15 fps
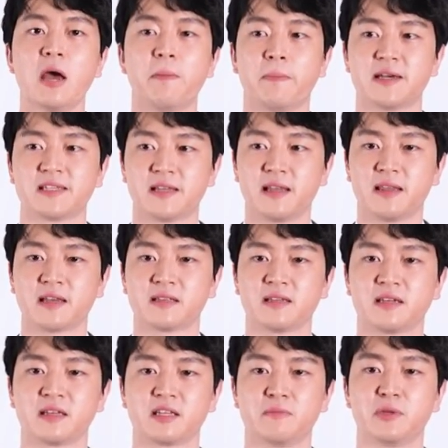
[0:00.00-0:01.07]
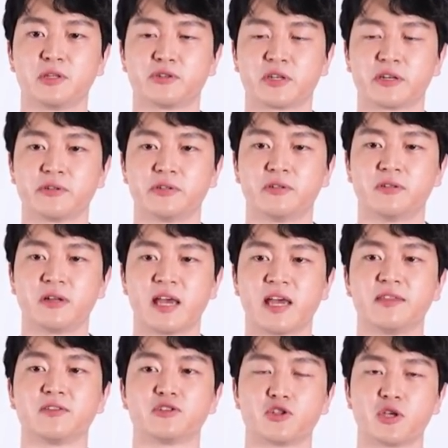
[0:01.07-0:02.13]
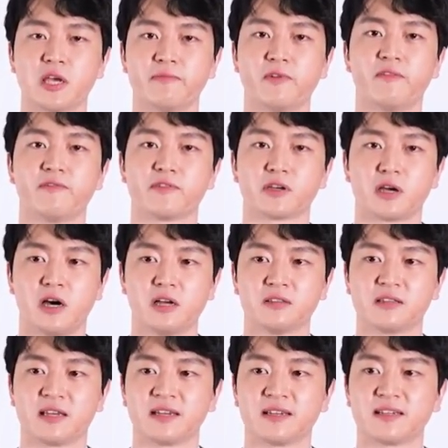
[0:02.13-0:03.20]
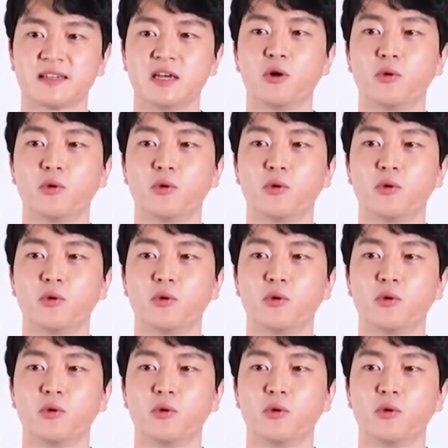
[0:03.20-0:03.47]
by selecting the material and the shape of the contact